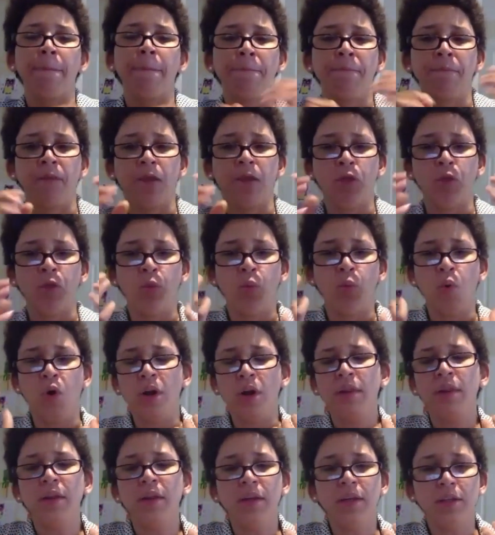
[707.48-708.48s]
the
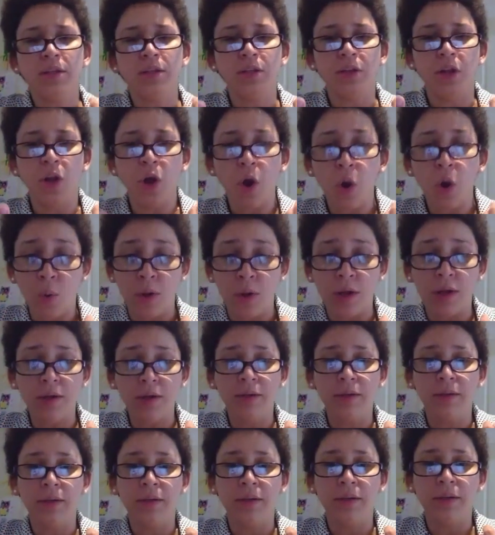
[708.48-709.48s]
one that is lower
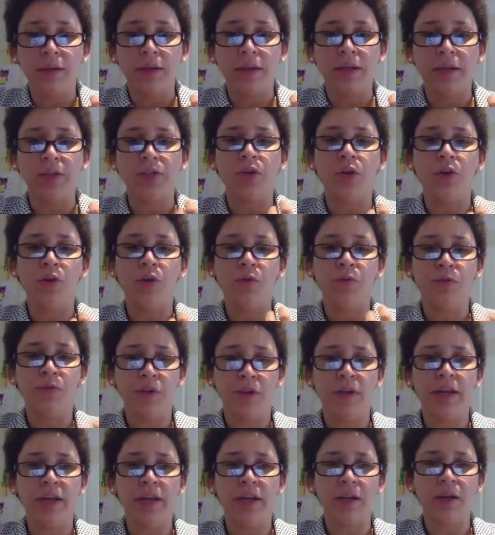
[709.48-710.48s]
is going to feel
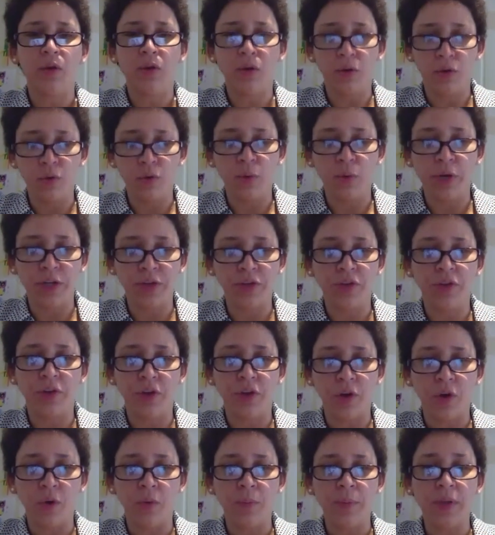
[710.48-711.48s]
like a good way to
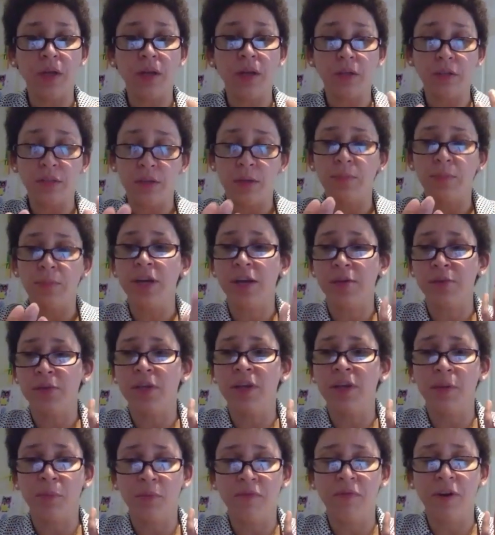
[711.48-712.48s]
go because sometimes they
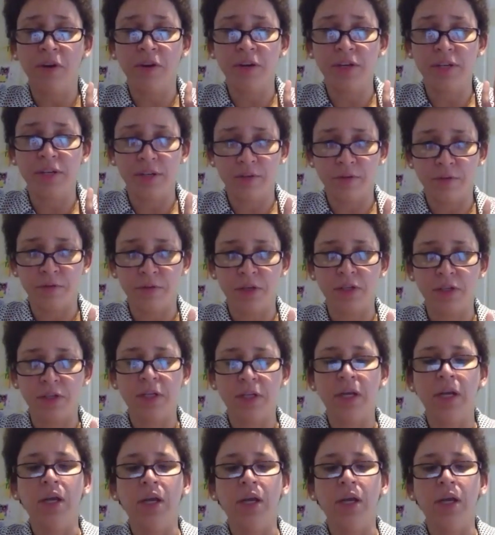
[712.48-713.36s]
can be very different.